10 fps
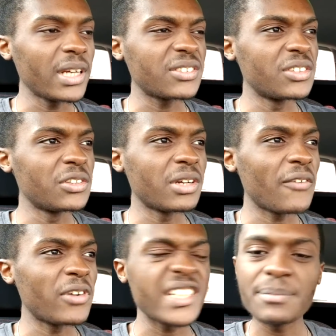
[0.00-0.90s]
Next thing to look
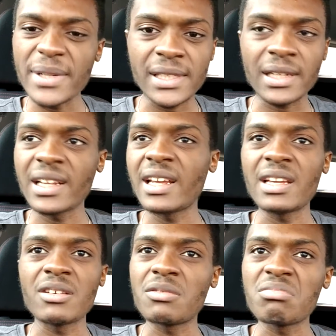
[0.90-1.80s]
out for is just
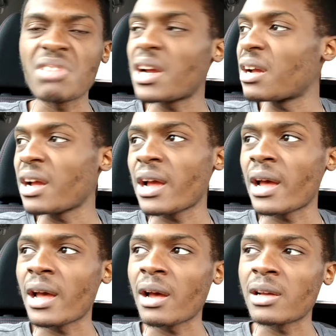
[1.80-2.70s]
basically
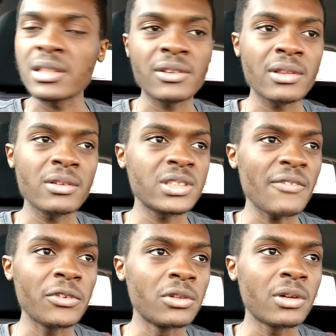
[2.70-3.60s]

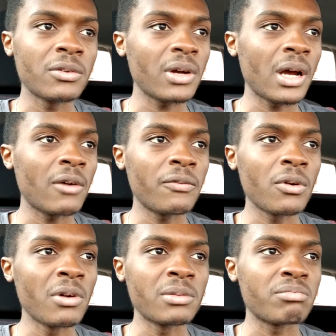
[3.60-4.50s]
stuff to look out
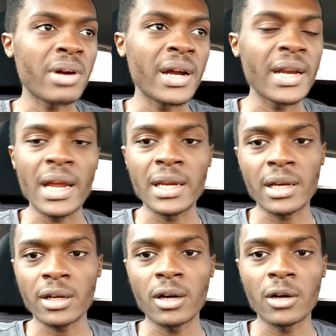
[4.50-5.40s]
for when buying
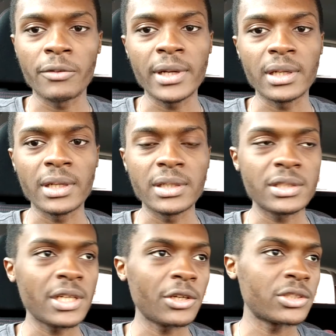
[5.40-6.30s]
any other car. Really,
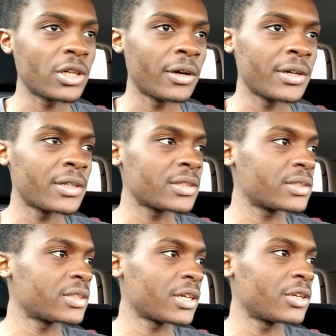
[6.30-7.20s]
check your
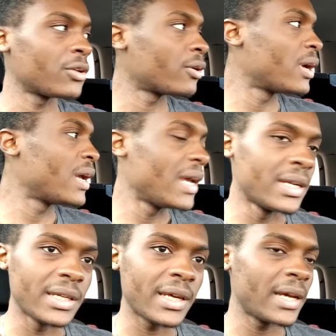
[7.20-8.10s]
tires, check your
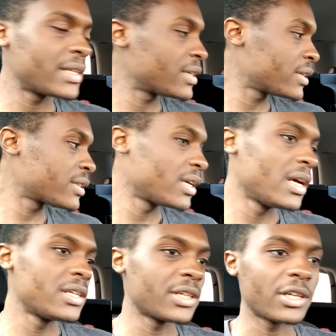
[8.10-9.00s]
indicators,
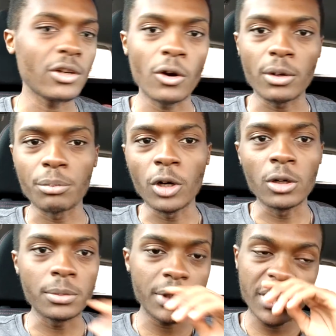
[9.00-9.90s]
check all the
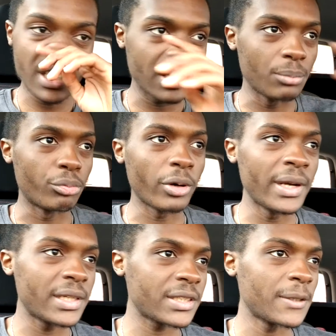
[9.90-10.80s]
bulbs, check the
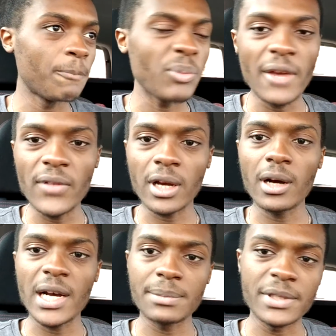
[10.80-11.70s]
brakes. If the
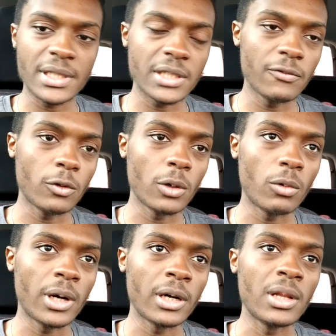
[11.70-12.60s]
car has been sitting for a
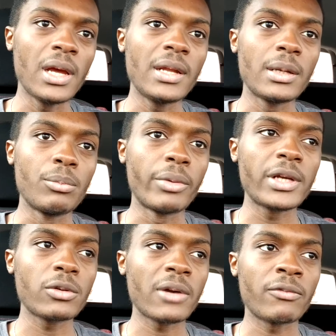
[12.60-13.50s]
while, the
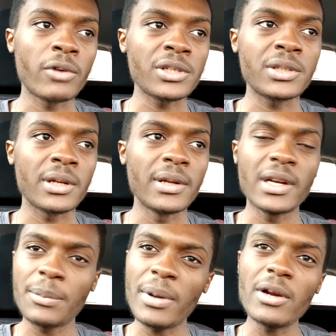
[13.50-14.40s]
brakes would have rusted.
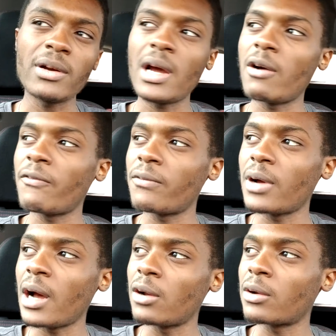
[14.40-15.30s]
Now, depending on
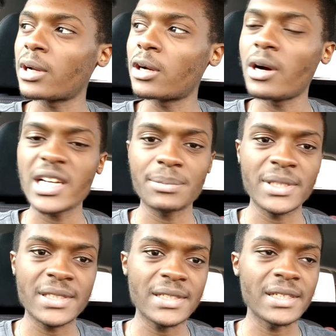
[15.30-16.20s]
how long the car has
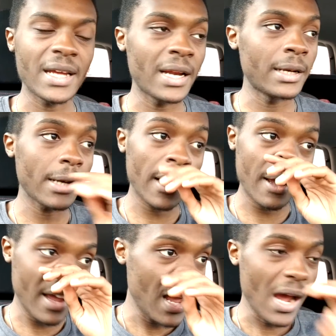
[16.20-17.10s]
been sitting, and
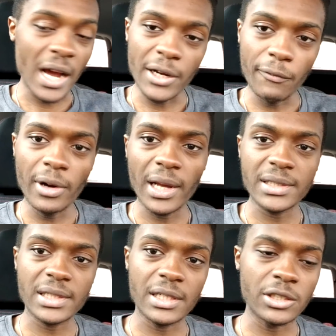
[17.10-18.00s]
I didn't
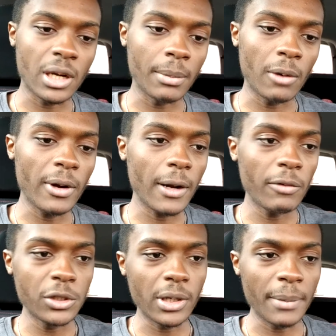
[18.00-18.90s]
realize this at the time, but when
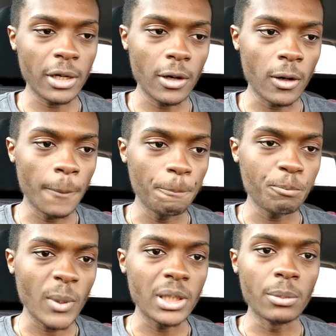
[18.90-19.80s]
I went to look at my car,
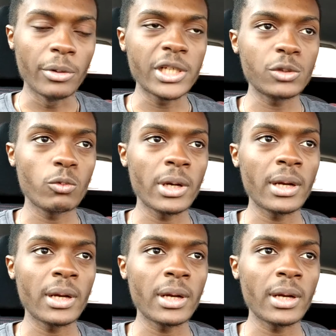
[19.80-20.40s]
the brake